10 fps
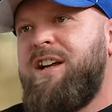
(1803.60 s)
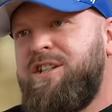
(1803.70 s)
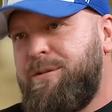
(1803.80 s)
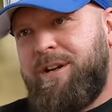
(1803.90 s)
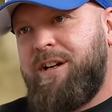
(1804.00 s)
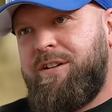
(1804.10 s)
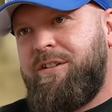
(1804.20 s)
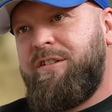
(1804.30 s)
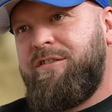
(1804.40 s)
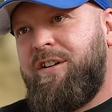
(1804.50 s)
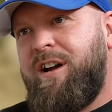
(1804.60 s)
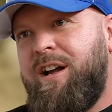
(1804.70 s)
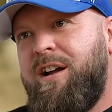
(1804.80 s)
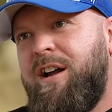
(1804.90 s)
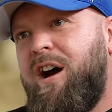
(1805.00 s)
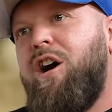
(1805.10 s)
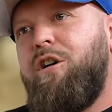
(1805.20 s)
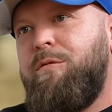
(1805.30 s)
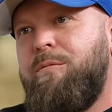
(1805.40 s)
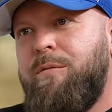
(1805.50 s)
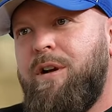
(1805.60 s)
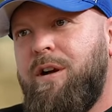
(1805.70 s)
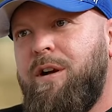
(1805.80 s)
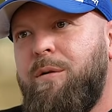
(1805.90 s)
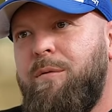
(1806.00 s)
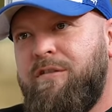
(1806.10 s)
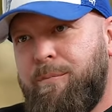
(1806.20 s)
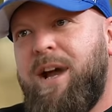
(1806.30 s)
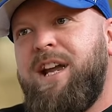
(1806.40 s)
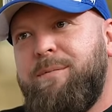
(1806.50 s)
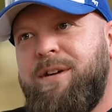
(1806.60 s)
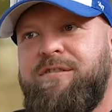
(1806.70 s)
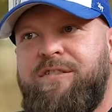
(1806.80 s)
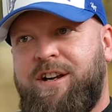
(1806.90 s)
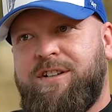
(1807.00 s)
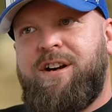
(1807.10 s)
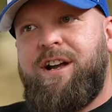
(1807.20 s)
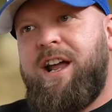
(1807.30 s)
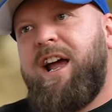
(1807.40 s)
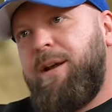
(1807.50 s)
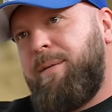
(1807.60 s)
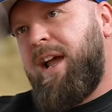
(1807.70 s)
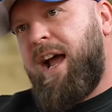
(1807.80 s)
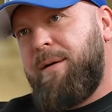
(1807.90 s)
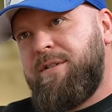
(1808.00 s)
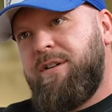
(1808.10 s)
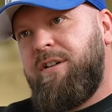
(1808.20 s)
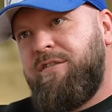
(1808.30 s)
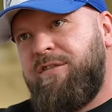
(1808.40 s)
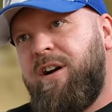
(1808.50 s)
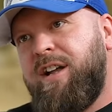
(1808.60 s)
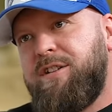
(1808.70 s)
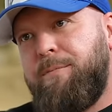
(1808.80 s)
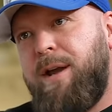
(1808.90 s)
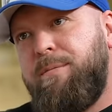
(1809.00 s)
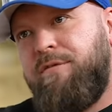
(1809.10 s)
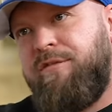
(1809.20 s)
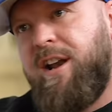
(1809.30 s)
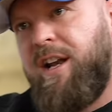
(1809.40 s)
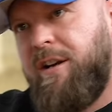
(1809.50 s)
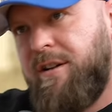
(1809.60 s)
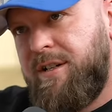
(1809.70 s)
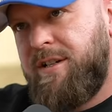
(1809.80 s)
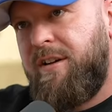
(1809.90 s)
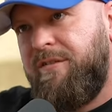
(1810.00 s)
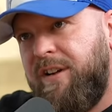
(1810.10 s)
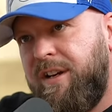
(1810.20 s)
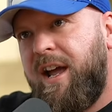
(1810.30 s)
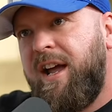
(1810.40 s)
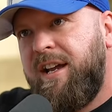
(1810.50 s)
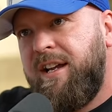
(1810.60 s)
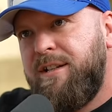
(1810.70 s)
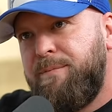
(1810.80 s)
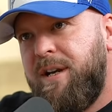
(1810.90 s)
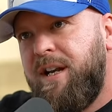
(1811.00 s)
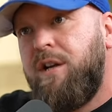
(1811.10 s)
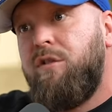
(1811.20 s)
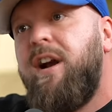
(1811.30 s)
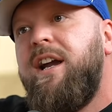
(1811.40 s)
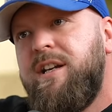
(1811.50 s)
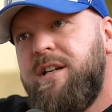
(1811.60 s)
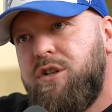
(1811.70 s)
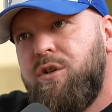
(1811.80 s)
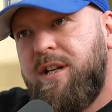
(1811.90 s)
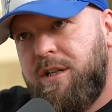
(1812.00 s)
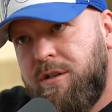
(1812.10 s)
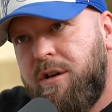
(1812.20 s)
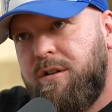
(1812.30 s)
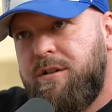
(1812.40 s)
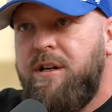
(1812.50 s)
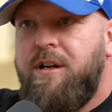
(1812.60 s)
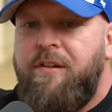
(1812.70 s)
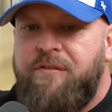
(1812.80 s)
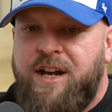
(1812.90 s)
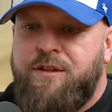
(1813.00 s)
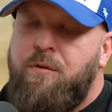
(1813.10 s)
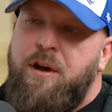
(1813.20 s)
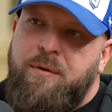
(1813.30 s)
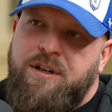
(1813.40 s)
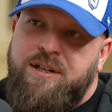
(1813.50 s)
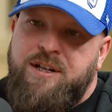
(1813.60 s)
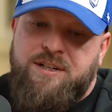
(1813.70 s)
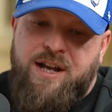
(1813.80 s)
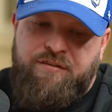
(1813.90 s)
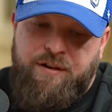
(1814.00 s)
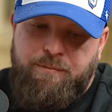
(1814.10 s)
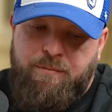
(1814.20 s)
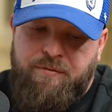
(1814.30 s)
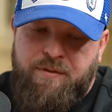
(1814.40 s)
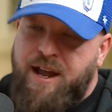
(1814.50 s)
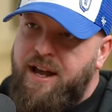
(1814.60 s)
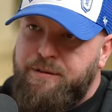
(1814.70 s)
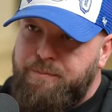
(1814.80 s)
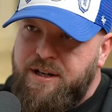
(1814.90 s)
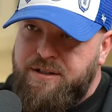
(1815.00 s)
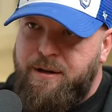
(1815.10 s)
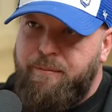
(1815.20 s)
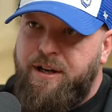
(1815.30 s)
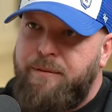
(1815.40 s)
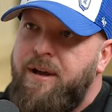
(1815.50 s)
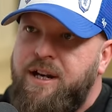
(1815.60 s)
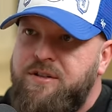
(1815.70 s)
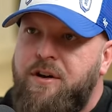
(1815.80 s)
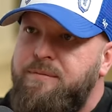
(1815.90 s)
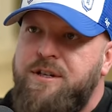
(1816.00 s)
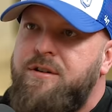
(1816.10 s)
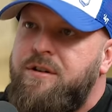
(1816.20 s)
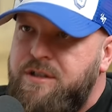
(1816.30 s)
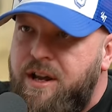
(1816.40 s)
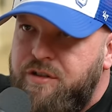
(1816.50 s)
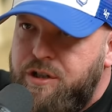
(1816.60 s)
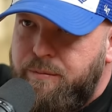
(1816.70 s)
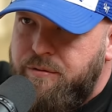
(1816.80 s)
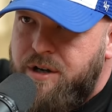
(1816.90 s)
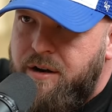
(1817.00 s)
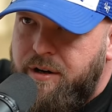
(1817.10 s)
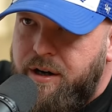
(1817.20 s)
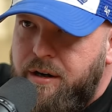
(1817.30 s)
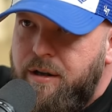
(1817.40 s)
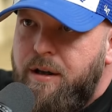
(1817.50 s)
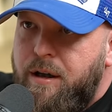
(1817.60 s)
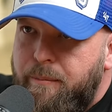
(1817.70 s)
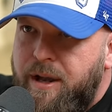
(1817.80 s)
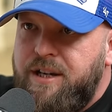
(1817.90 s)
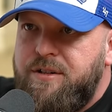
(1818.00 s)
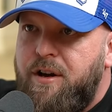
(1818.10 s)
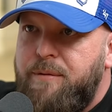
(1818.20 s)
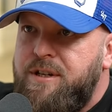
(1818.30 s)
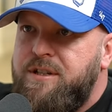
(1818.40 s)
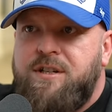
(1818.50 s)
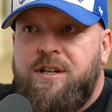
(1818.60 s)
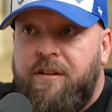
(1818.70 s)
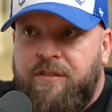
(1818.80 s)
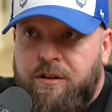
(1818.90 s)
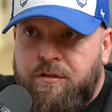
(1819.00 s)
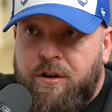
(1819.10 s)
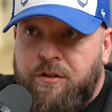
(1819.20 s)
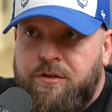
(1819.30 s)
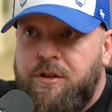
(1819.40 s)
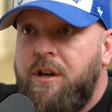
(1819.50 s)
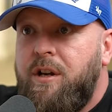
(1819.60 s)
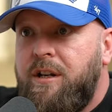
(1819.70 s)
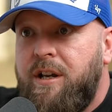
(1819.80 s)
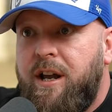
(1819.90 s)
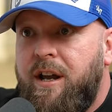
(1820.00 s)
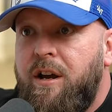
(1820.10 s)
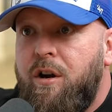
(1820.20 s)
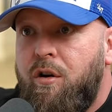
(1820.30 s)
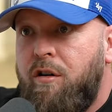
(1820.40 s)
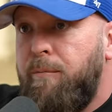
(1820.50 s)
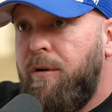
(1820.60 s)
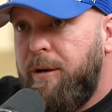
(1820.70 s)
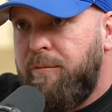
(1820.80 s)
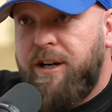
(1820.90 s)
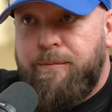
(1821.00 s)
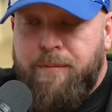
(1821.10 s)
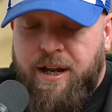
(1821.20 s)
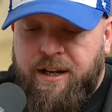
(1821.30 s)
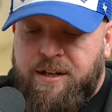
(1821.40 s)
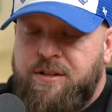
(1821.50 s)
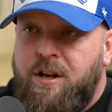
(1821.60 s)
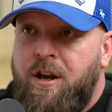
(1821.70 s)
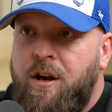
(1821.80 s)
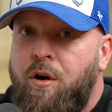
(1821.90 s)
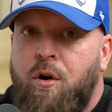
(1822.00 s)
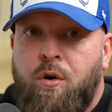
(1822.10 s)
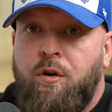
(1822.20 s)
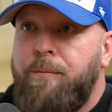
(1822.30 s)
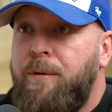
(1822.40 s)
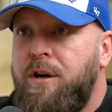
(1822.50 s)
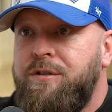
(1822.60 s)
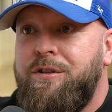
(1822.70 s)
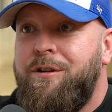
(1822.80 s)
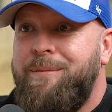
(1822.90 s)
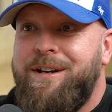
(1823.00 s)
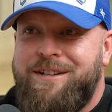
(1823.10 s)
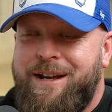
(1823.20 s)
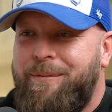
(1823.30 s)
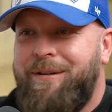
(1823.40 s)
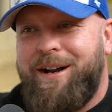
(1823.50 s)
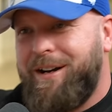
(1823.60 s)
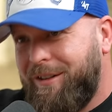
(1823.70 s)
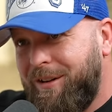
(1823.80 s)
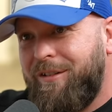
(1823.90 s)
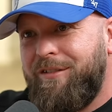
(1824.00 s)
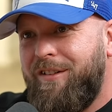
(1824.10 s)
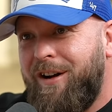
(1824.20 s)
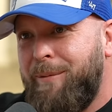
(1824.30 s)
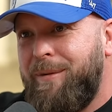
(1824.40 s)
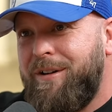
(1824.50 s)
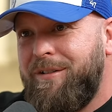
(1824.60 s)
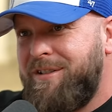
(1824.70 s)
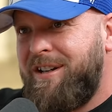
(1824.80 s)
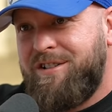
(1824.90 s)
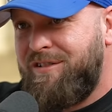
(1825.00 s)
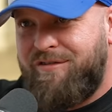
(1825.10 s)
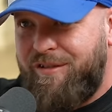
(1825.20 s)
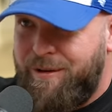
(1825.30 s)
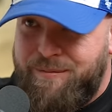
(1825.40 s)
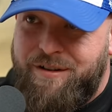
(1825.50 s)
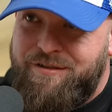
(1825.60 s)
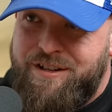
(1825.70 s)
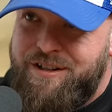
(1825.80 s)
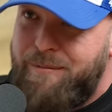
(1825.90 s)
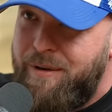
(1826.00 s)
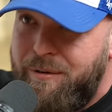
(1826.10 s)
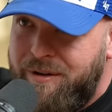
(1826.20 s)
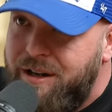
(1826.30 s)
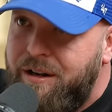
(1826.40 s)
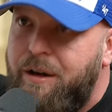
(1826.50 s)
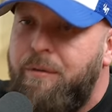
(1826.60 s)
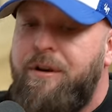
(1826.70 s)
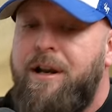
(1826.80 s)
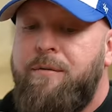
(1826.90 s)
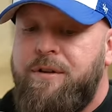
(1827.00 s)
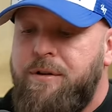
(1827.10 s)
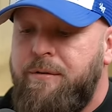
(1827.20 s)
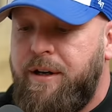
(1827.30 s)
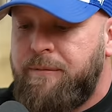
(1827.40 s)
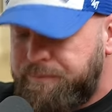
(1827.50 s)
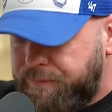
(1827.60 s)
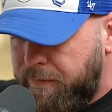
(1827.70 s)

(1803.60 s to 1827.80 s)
that's just been in a dogfight home with a baby and things like that, and it'd be absolutely fine. So people friendliness is something that has been ingrained into these dogs. That's why when you see a Staffy that has bit somebody, many times it's not a Staffordshire Bull Terrier. Many times it's a Staffy cross, yeah, or a bully breed mix, or the person got a bit separated in a dogfight because they just threw themselves into the middle and didn't know what they were doing.